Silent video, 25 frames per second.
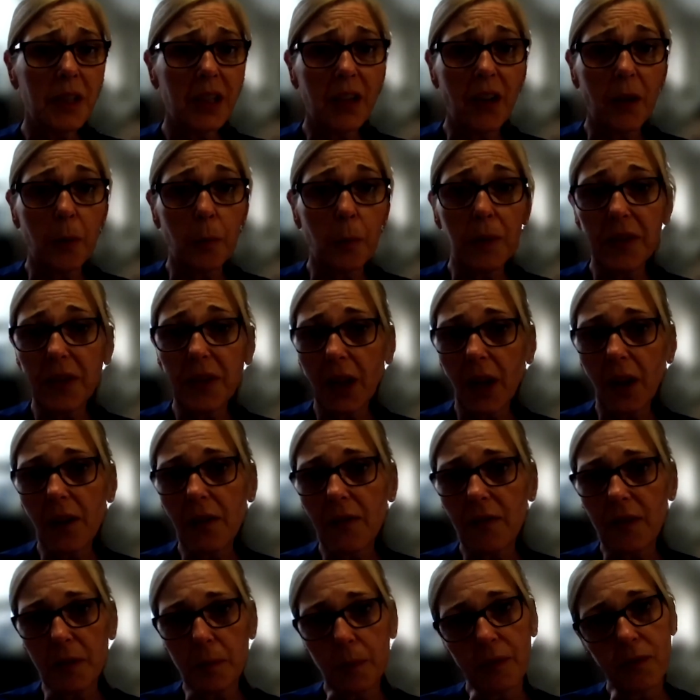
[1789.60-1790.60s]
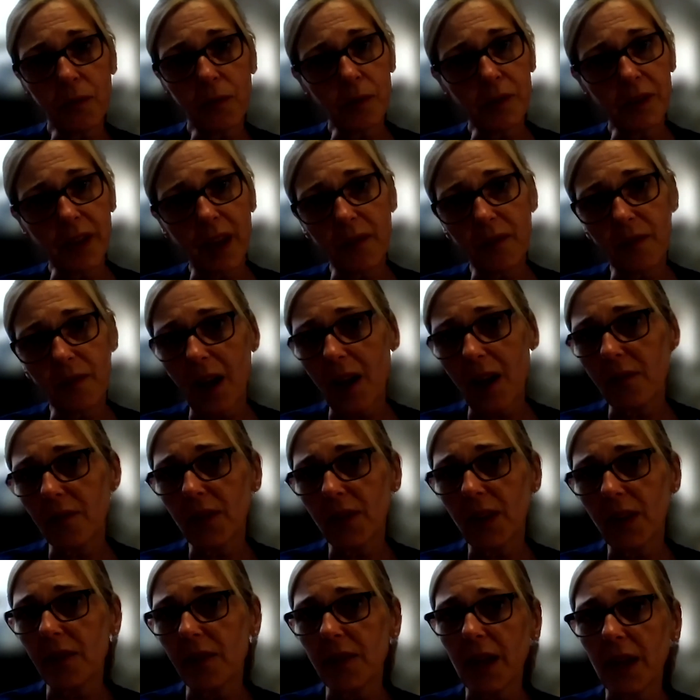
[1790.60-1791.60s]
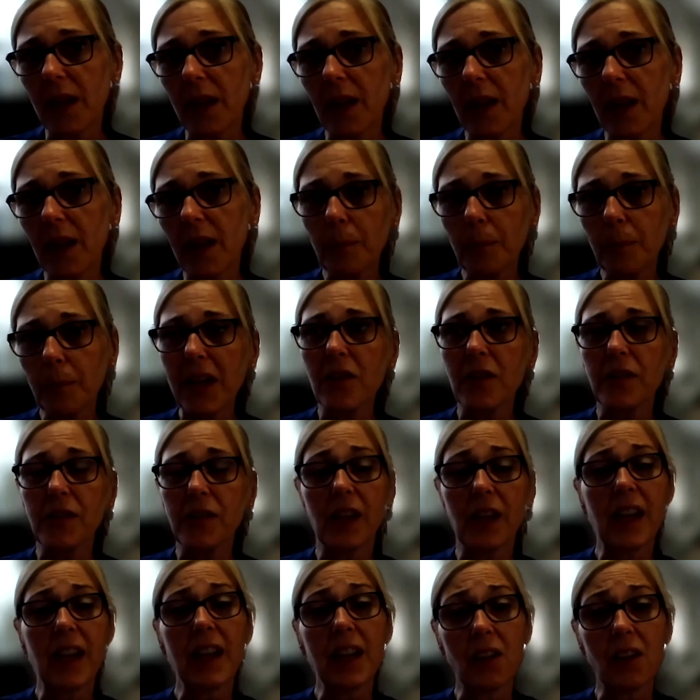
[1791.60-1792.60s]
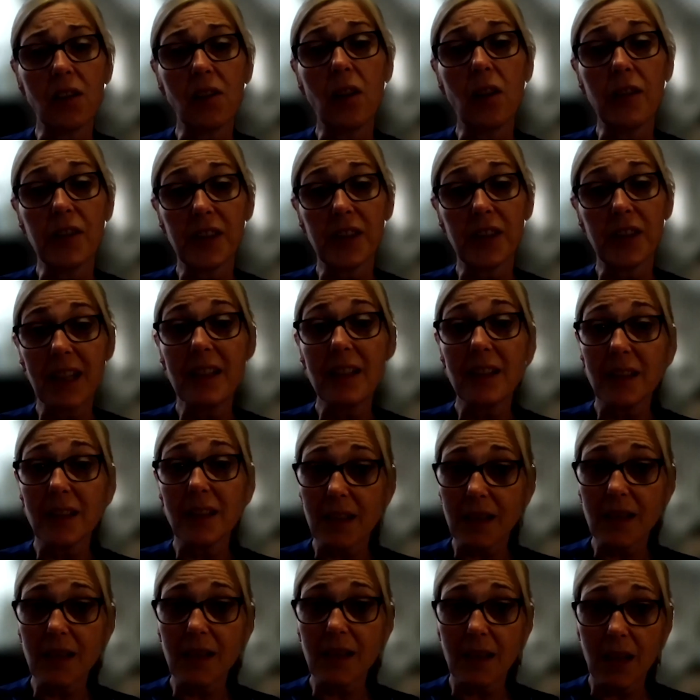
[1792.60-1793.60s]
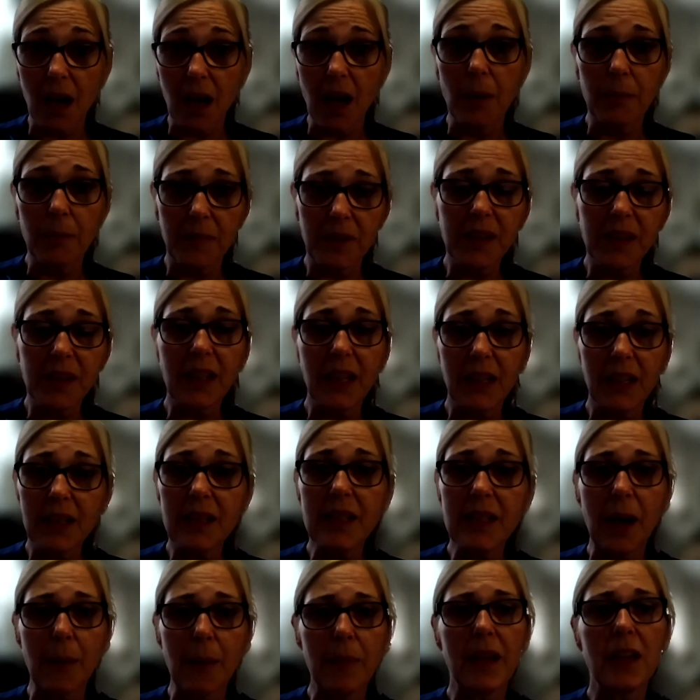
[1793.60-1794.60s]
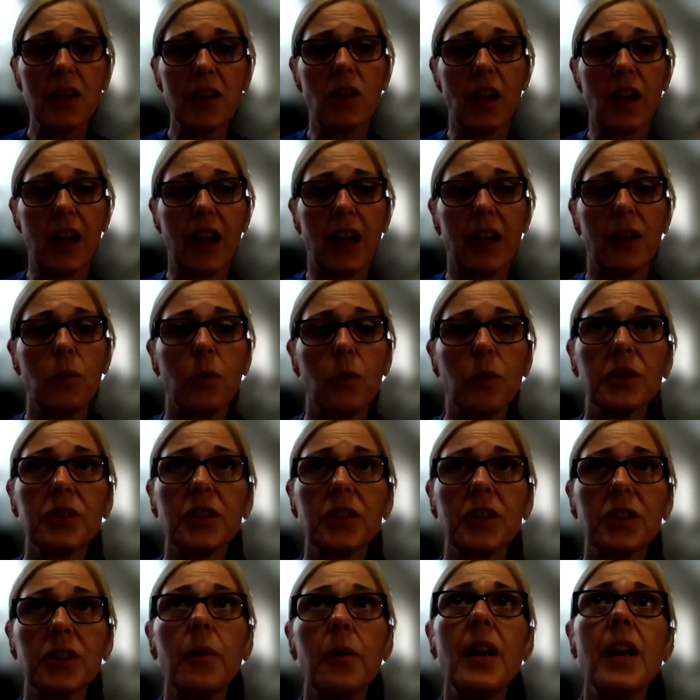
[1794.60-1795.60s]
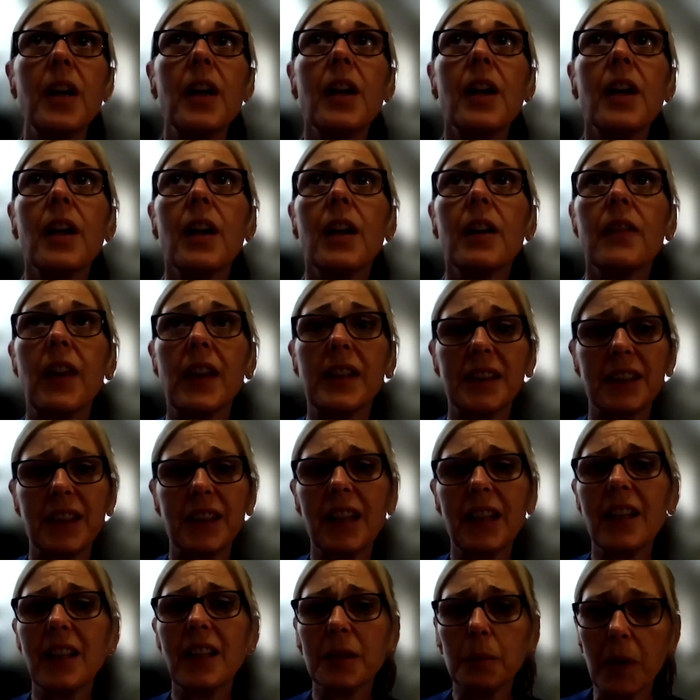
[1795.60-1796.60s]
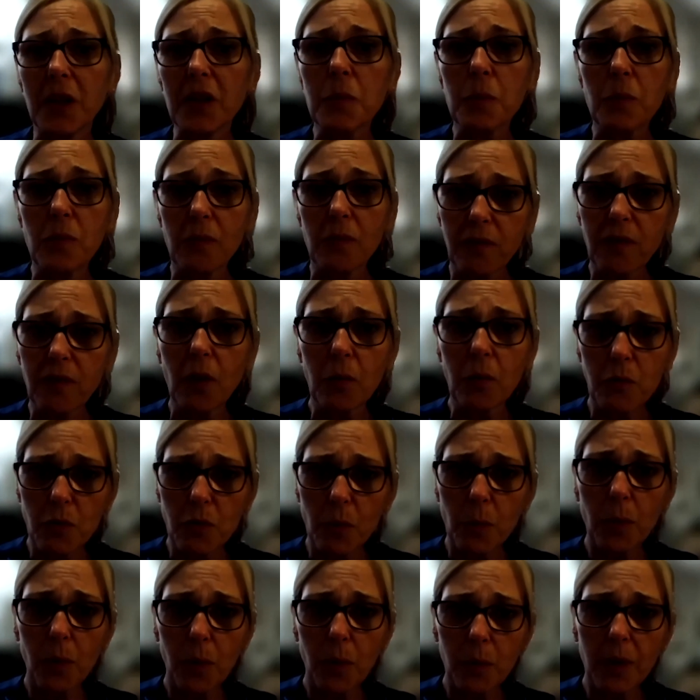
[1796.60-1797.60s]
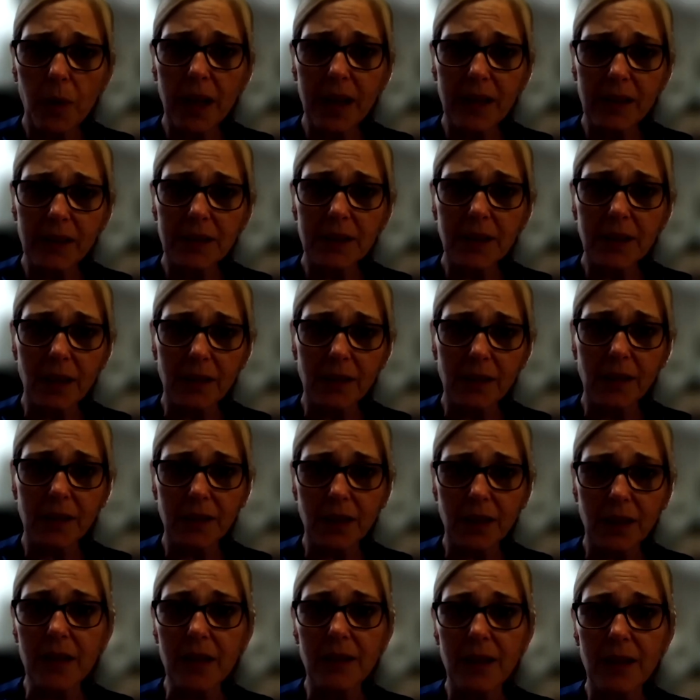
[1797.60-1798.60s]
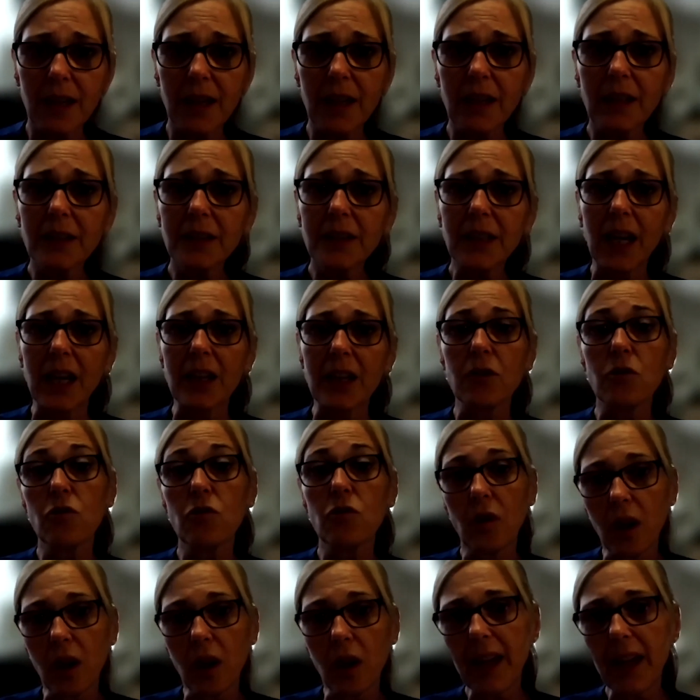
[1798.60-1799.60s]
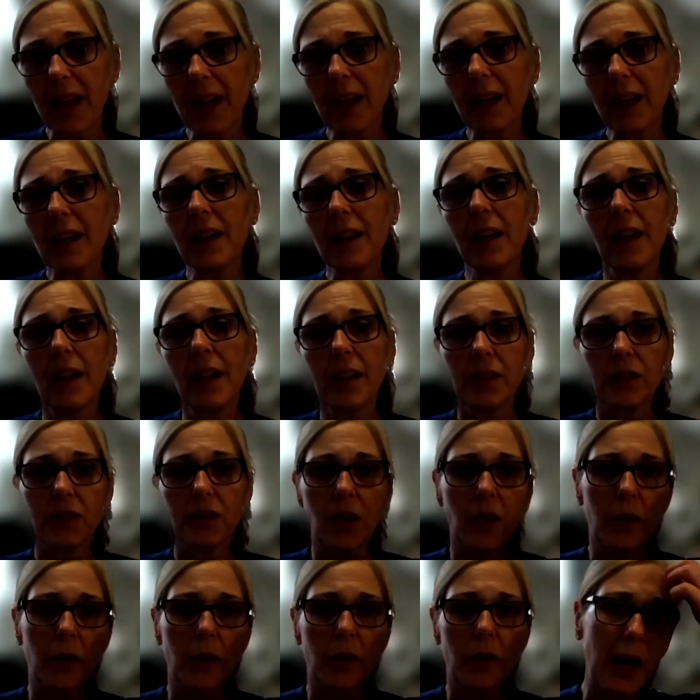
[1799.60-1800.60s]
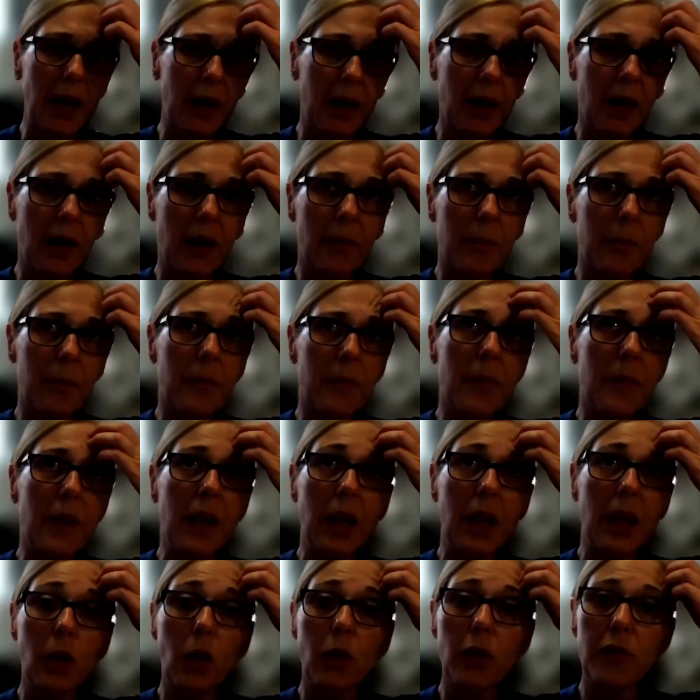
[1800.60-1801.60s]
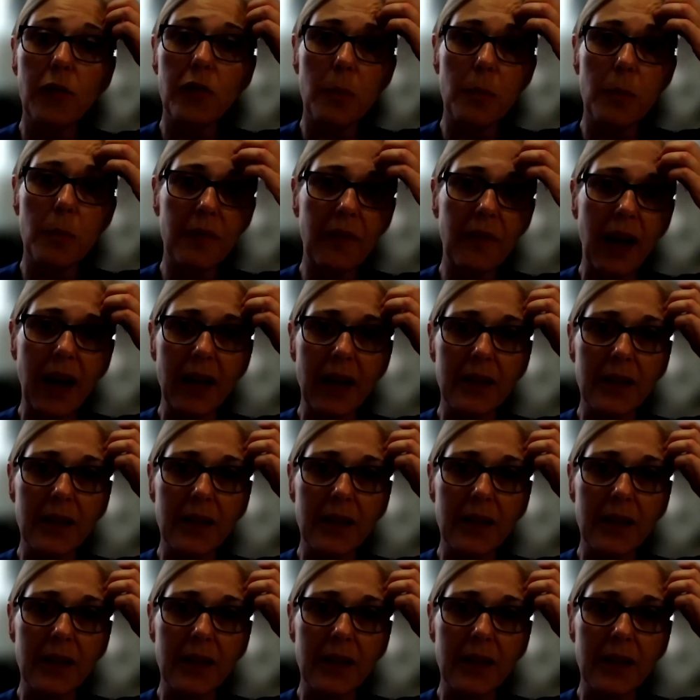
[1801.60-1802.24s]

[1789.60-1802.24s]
you know, with COVID, we've also found that their patients are getting a lot of skin damage, and also their skin is much more vulnerable to certain things and drying. So a lot of them have